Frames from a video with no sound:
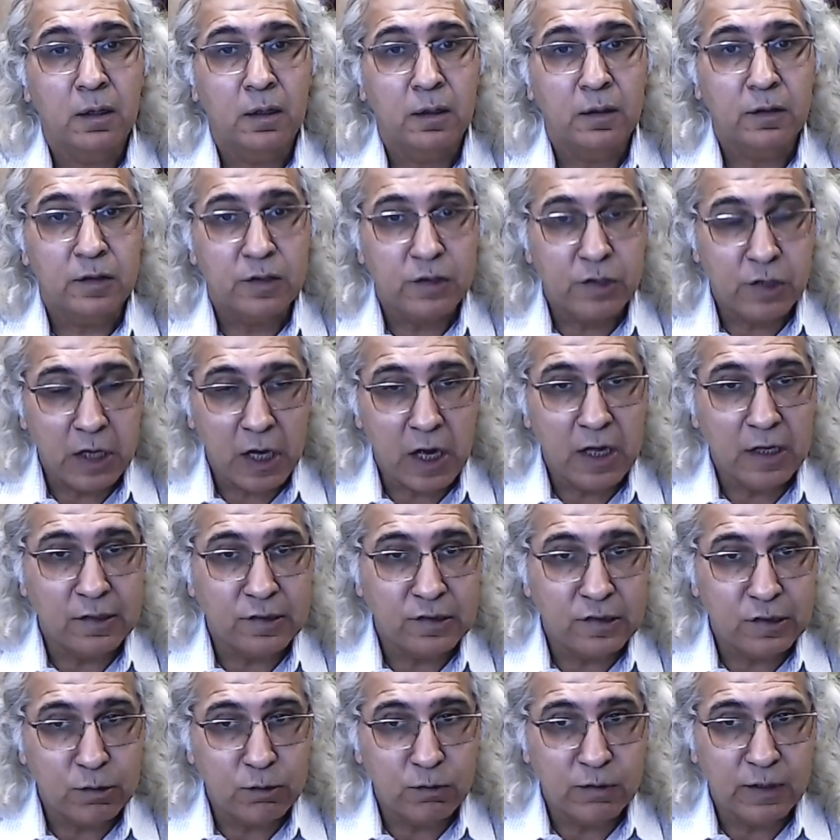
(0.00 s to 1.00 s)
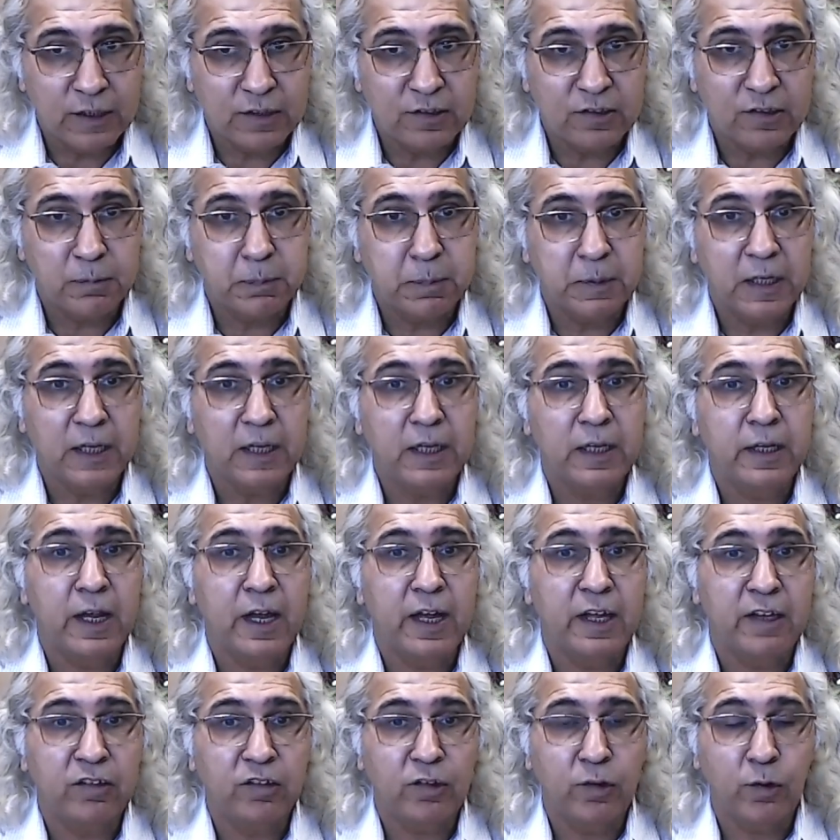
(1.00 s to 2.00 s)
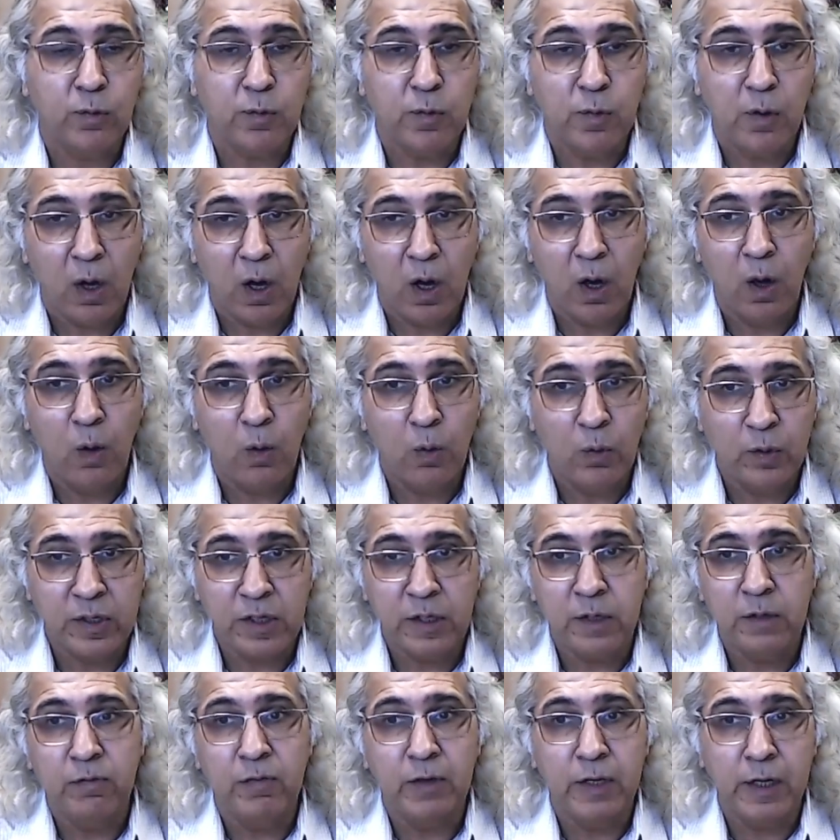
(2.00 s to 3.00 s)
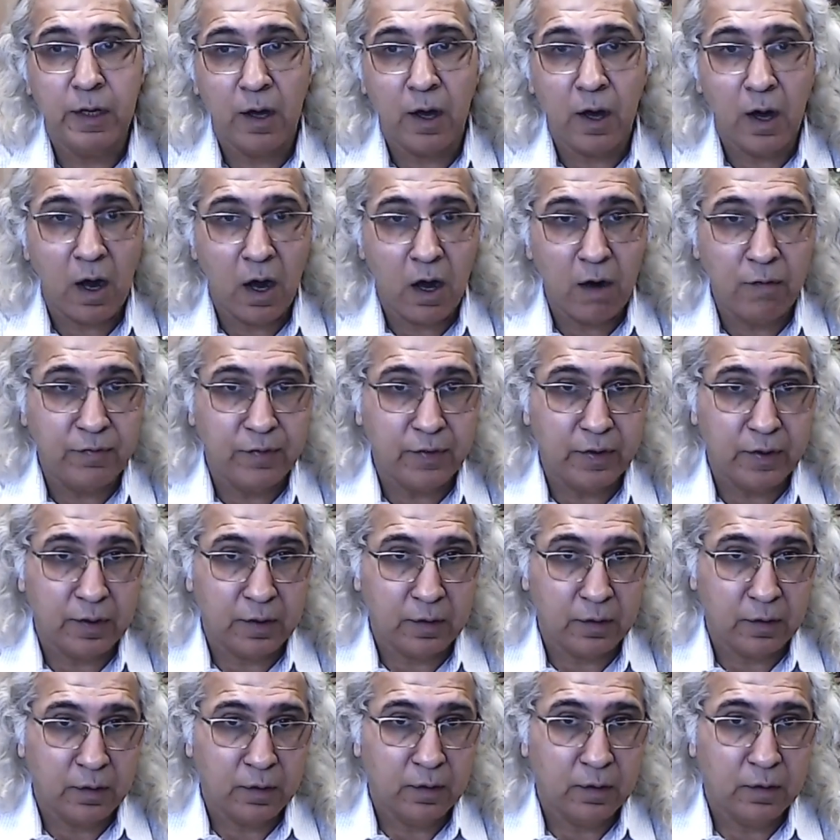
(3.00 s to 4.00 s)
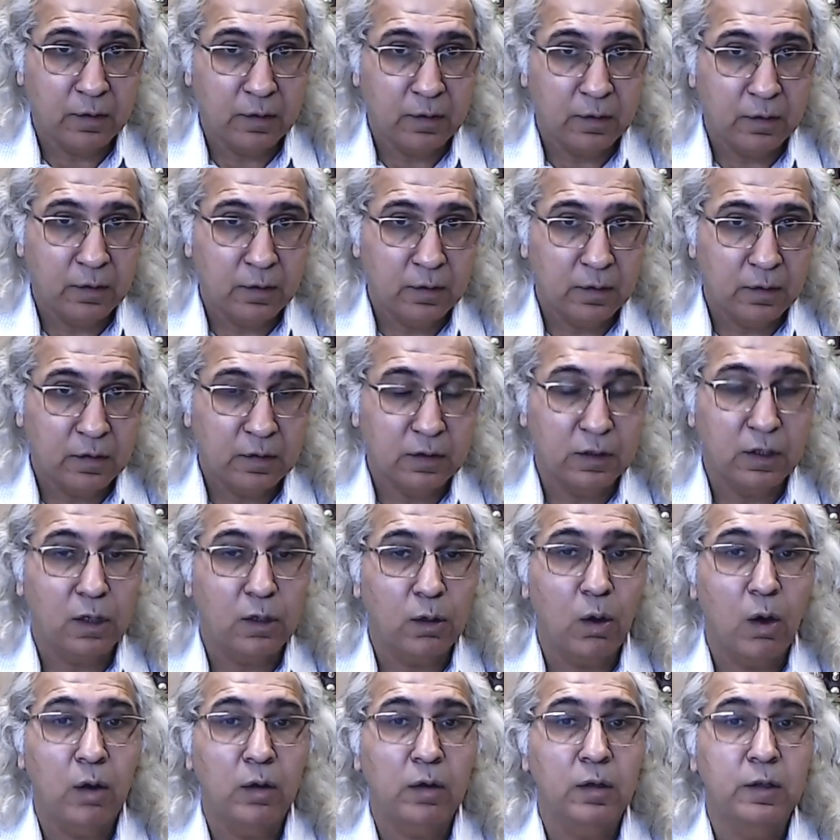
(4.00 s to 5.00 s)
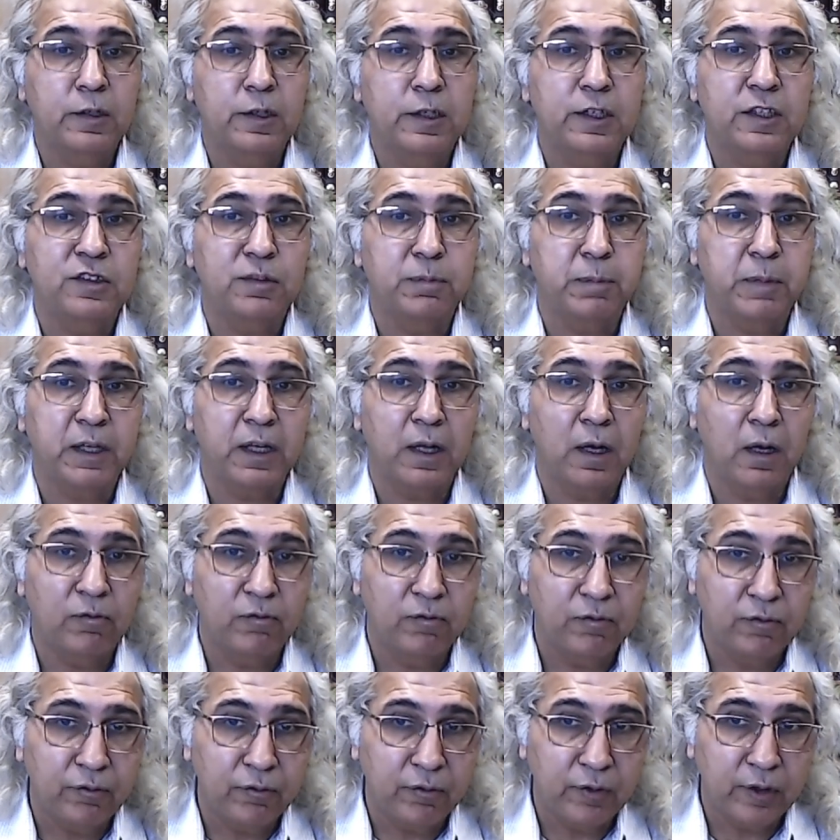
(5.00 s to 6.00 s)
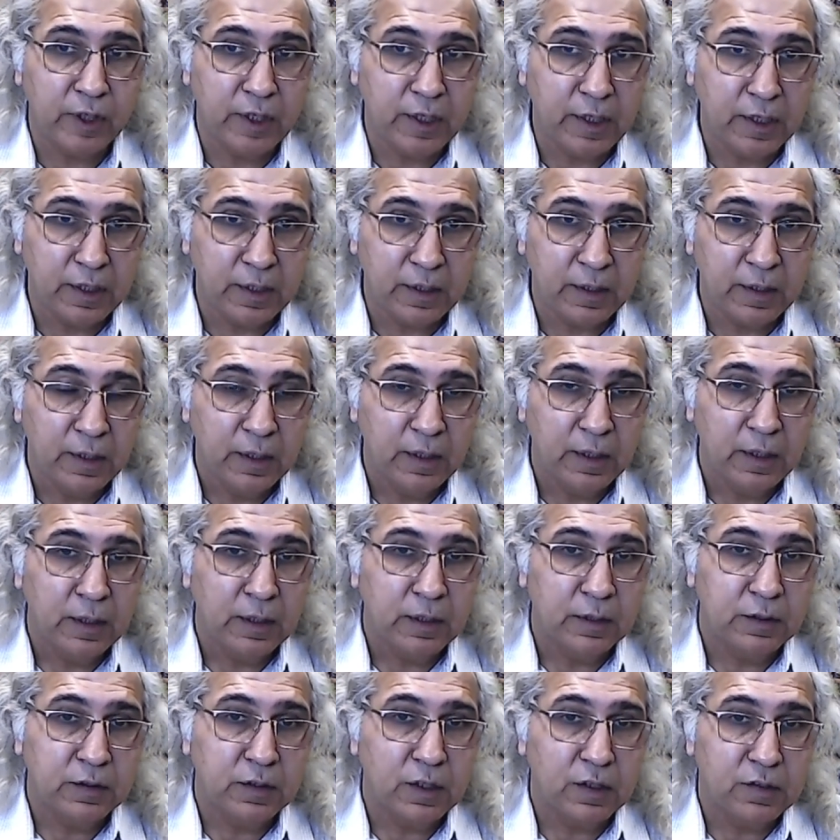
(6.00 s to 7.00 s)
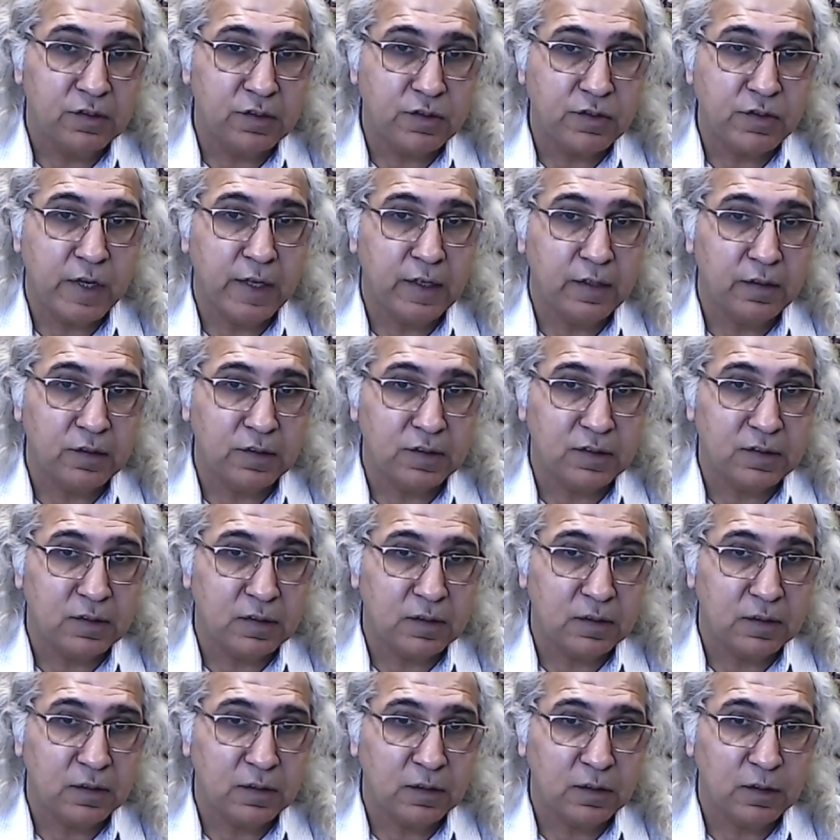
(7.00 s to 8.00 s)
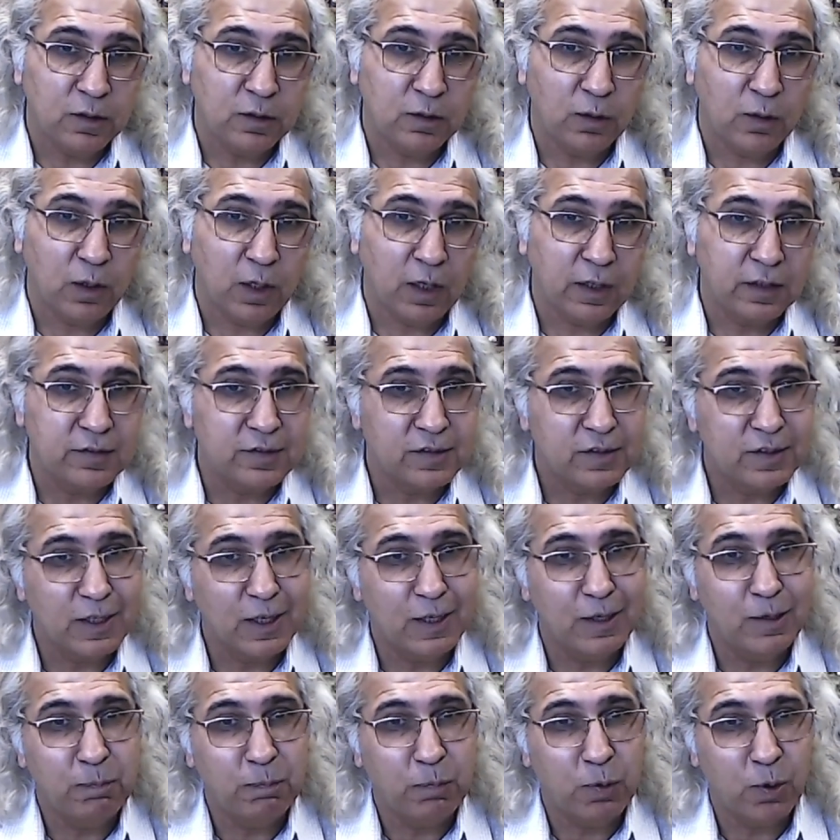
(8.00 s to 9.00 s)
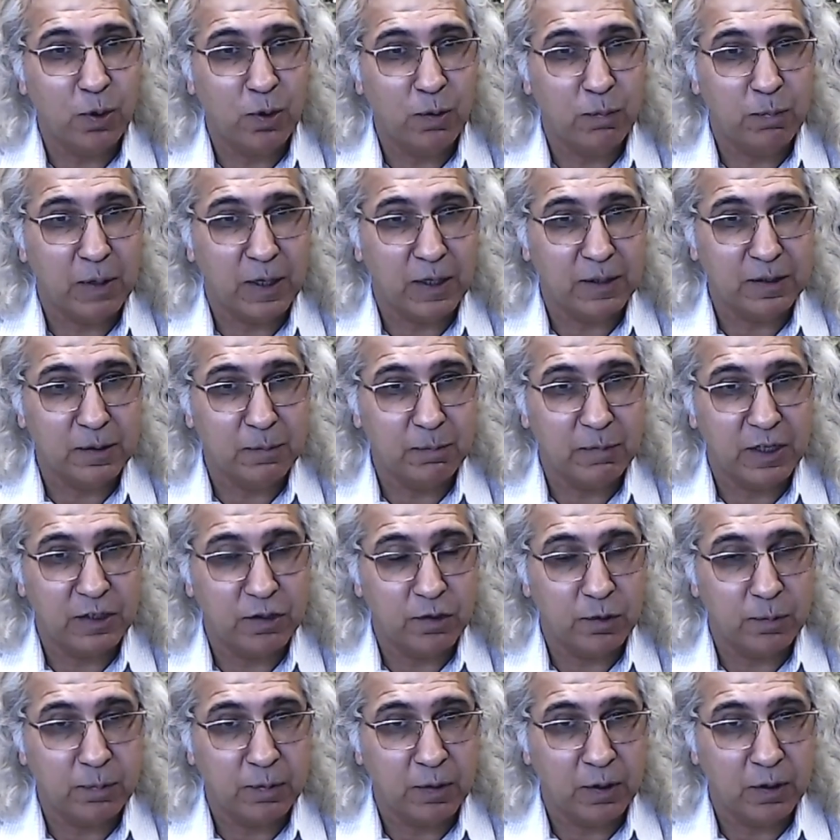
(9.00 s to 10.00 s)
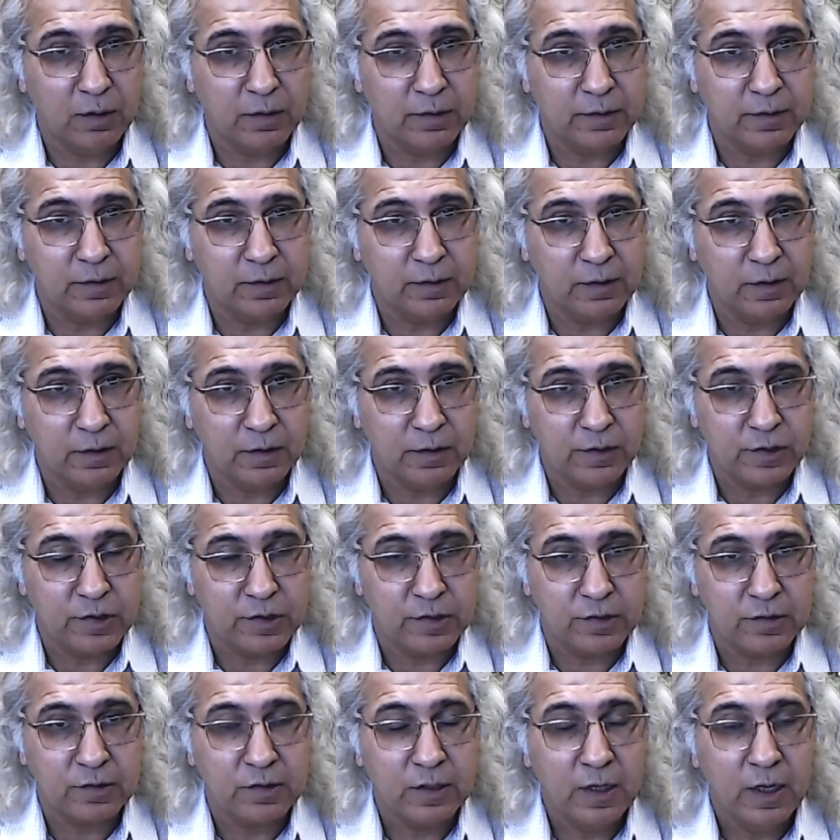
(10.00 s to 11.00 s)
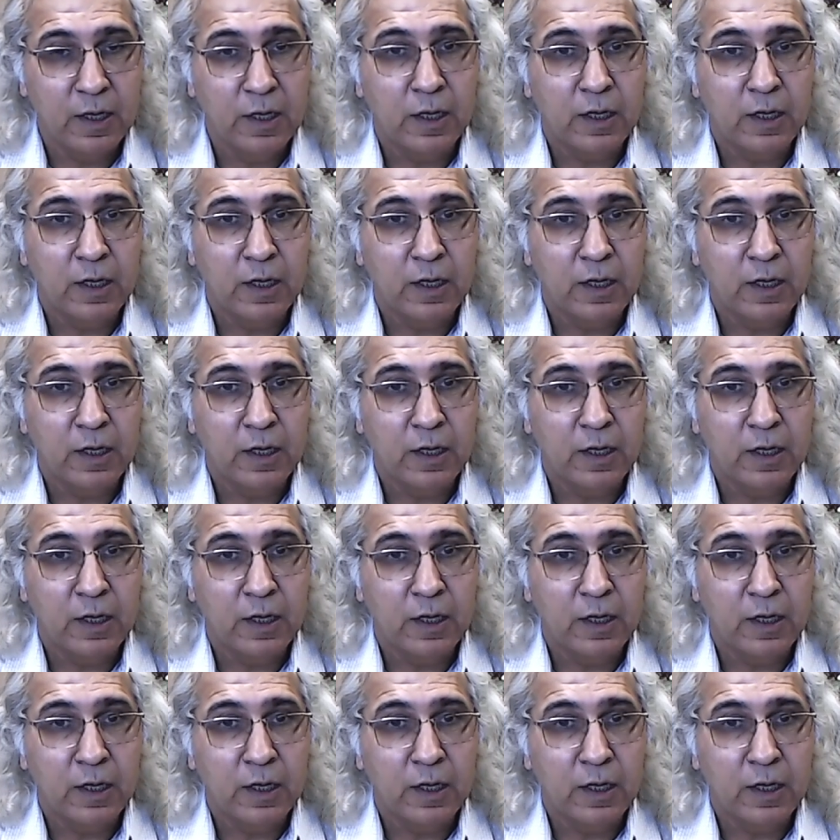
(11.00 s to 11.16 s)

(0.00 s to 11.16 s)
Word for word: tries to explain as to how even after the colonies become free, the strings are still pulled by the metropolitan cultures.